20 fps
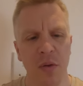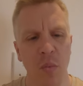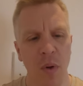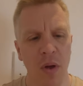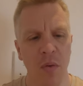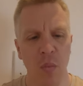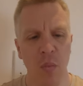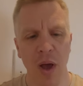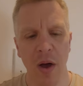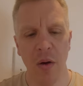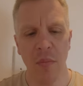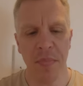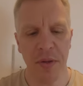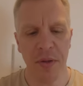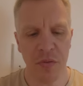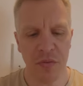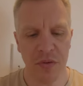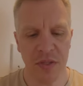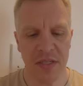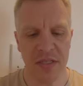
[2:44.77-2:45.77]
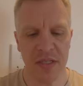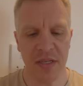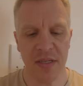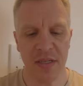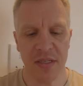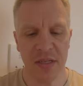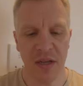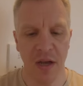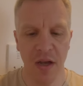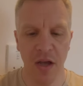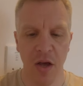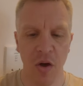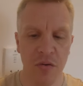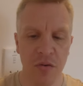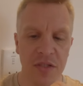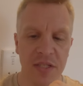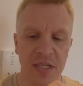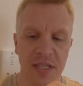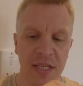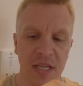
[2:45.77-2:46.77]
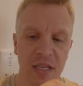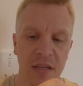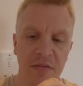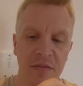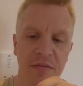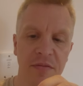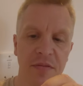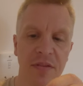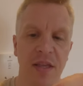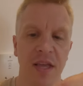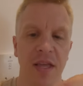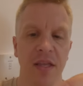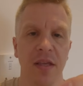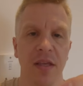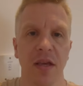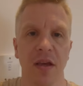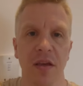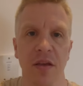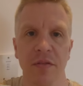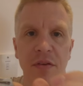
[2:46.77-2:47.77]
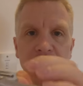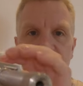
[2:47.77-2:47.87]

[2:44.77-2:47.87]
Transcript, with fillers: well built this is. Uh, underneath, there you go, if